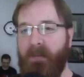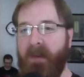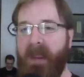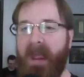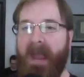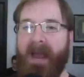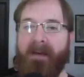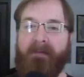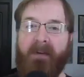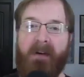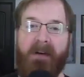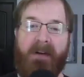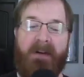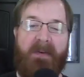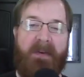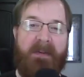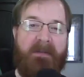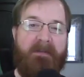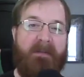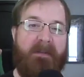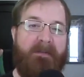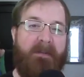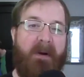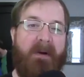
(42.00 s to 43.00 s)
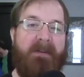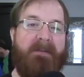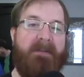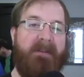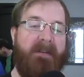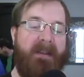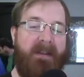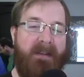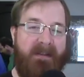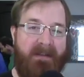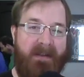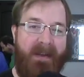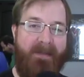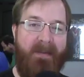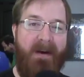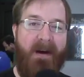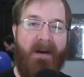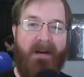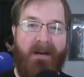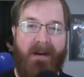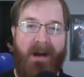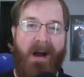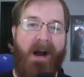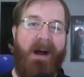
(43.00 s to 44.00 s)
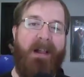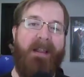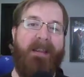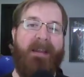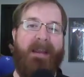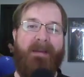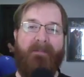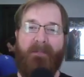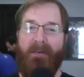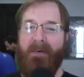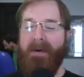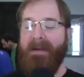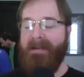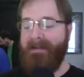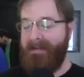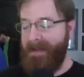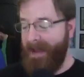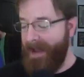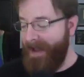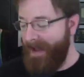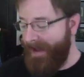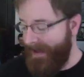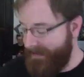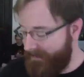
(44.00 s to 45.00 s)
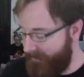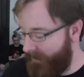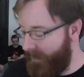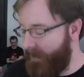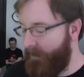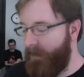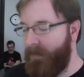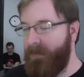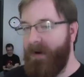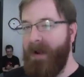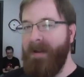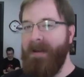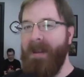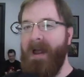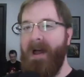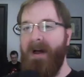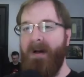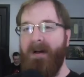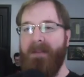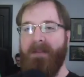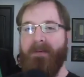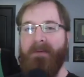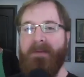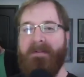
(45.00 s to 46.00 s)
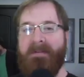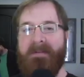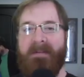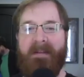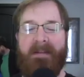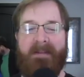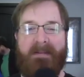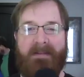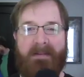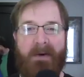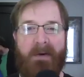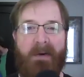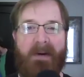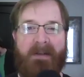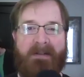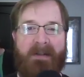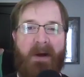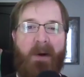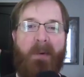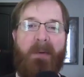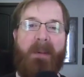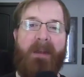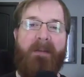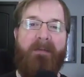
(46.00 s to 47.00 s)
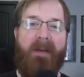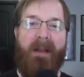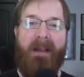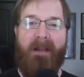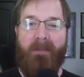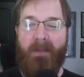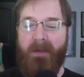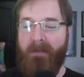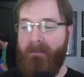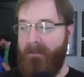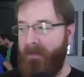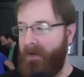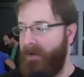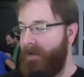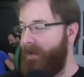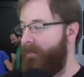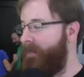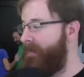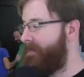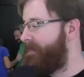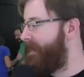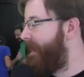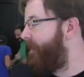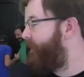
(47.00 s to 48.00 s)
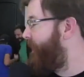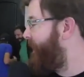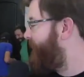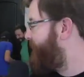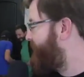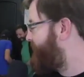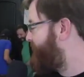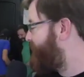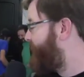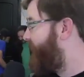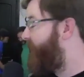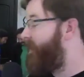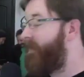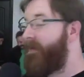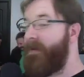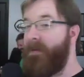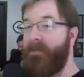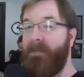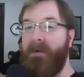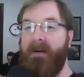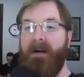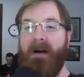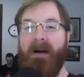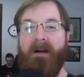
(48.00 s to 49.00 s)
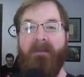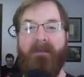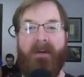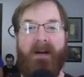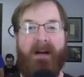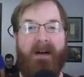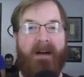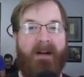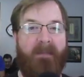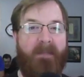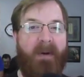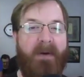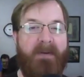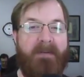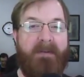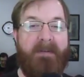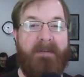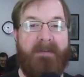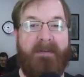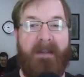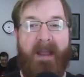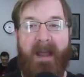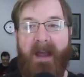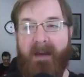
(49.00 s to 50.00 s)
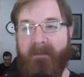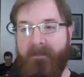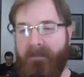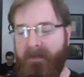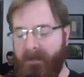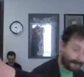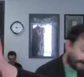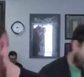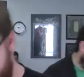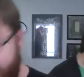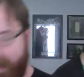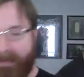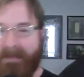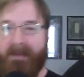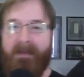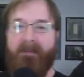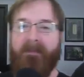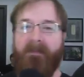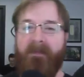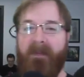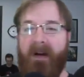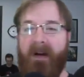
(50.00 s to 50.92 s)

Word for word: we have our Christmas poster, the Achievement Hunter Holiday Print, is available right now on the Rooster Teeth store. It's only available for a limited time. We have a small number of uh, posters left. That seemed